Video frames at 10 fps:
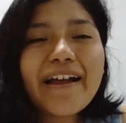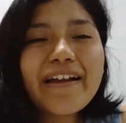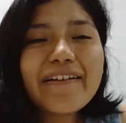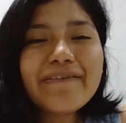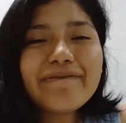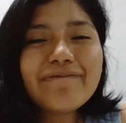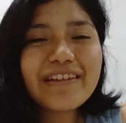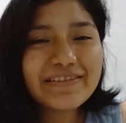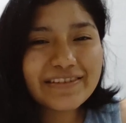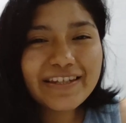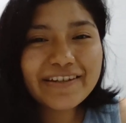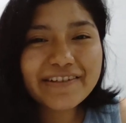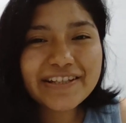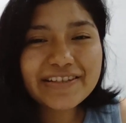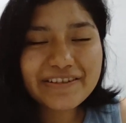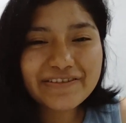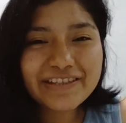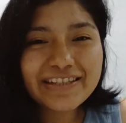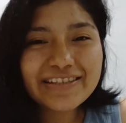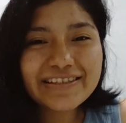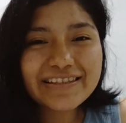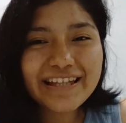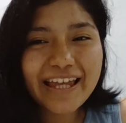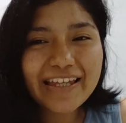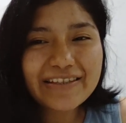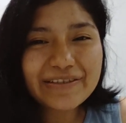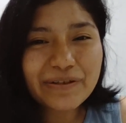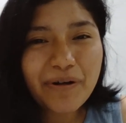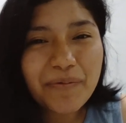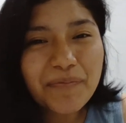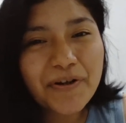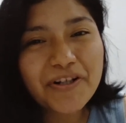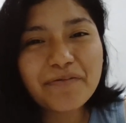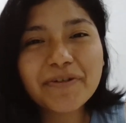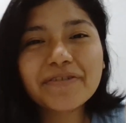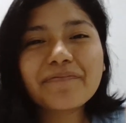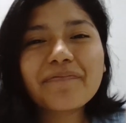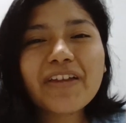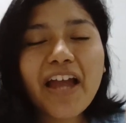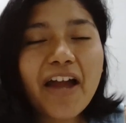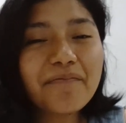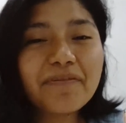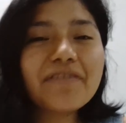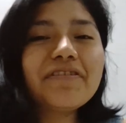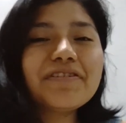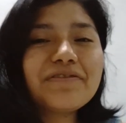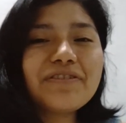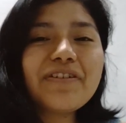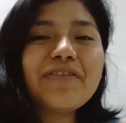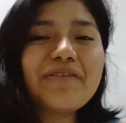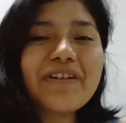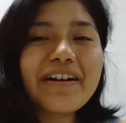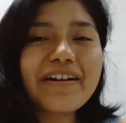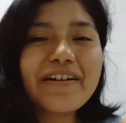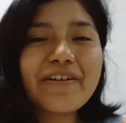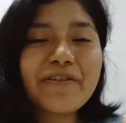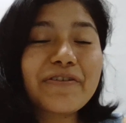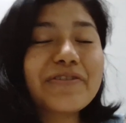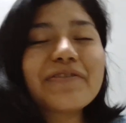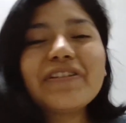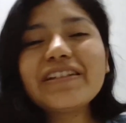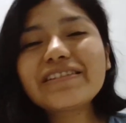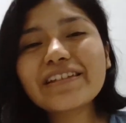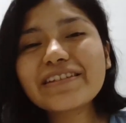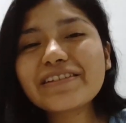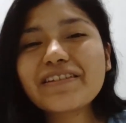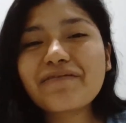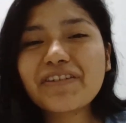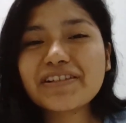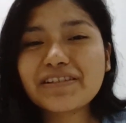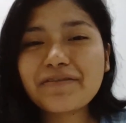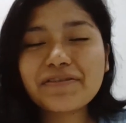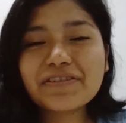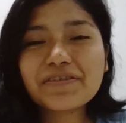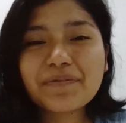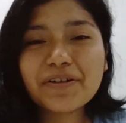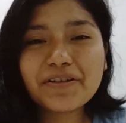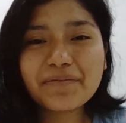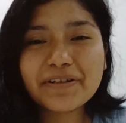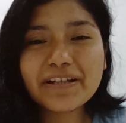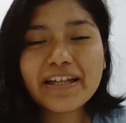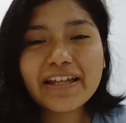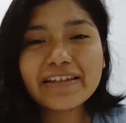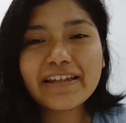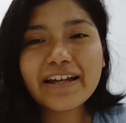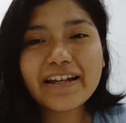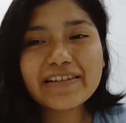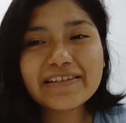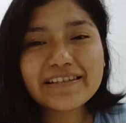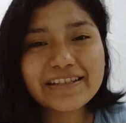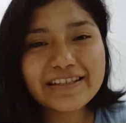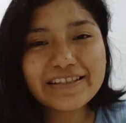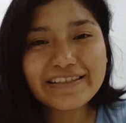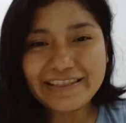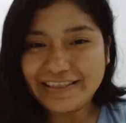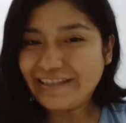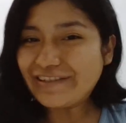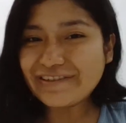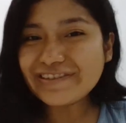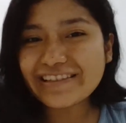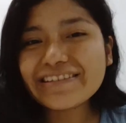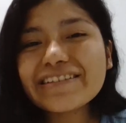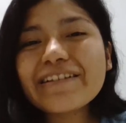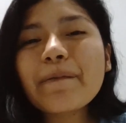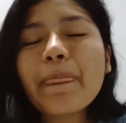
And the secret of this is one polymer. And probably you know, or you listened in the past about this polymer, that it's chitosan.